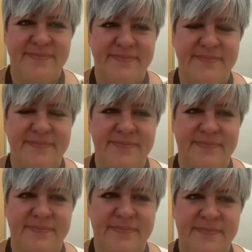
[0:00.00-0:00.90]

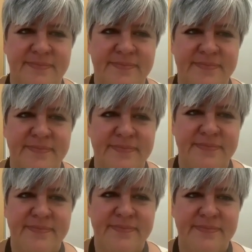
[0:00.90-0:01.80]

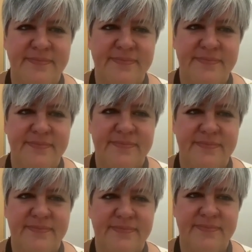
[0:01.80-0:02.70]

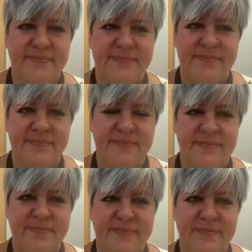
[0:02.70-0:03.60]

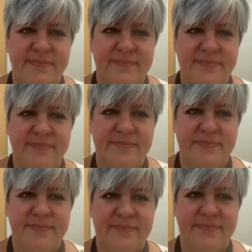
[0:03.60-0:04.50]

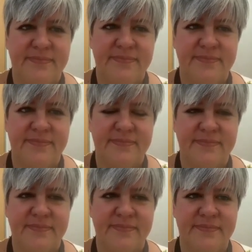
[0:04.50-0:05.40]

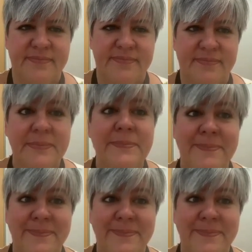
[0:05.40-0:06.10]
This person isn't speaking.